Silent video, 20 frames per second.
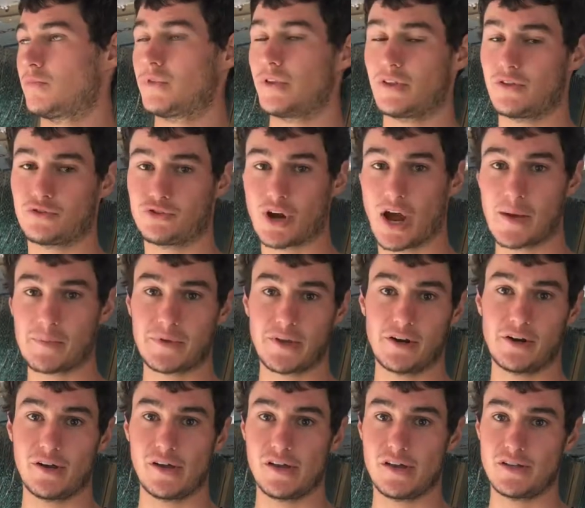the dropped
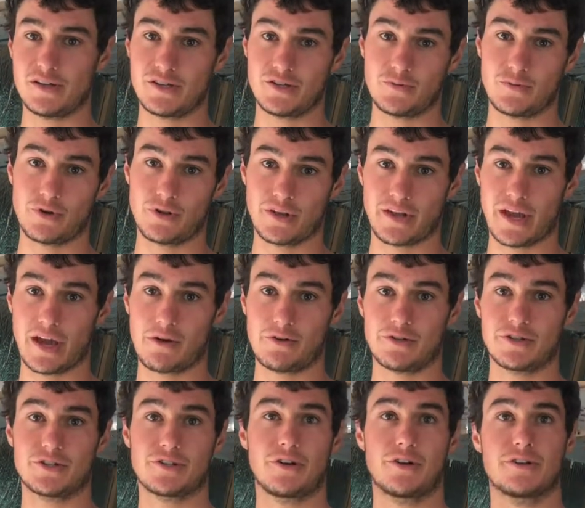area is and where the
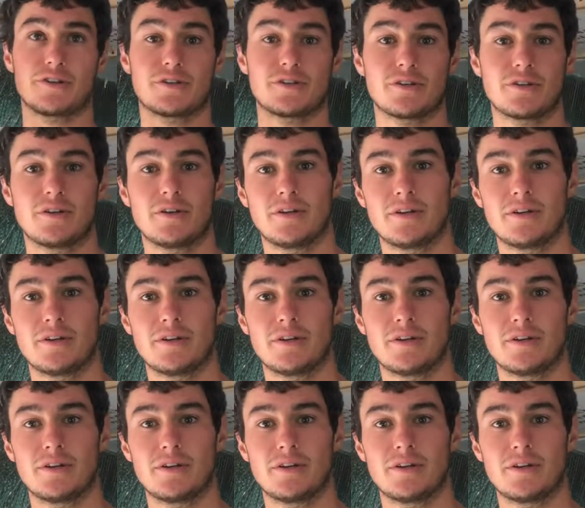counter starts.